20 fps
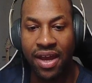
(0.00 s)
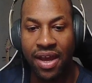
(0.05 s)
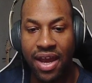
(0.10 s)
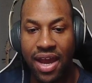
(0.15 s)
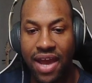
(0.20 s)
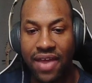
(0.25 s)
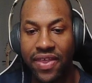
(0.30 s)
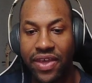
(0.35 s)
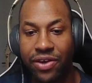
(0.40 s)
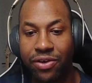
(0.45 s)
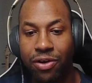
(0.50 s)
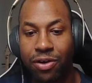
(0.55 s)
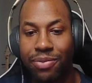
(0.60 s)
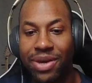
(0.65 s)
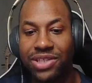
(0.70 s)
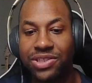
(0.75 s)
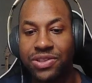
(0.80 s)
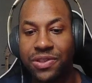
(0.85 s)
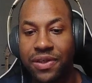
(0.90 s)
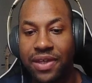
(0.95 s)
And then you want to make
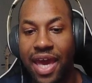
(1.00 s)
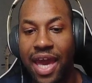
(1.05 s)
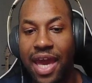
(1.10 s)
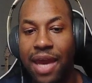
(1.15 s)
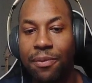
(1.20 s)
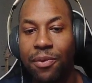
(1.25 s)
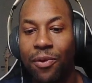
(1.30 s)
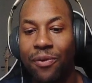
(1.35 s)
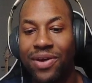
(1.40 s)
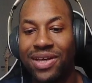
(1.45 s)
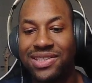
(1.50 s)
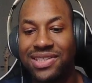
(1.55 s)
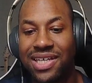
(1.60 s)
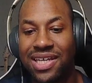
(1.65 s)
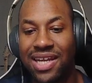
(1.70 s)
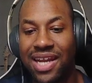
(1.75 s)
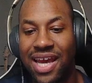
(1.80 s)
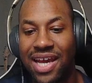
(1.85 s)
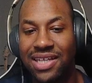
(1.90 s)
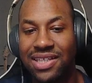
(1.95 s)
sure cable is
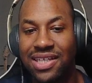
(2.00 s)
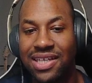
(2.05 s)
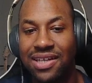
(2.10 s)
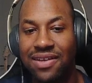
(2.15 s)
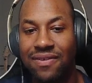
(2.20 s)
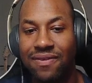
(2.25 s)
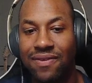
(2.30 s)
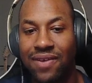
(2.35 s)
connected.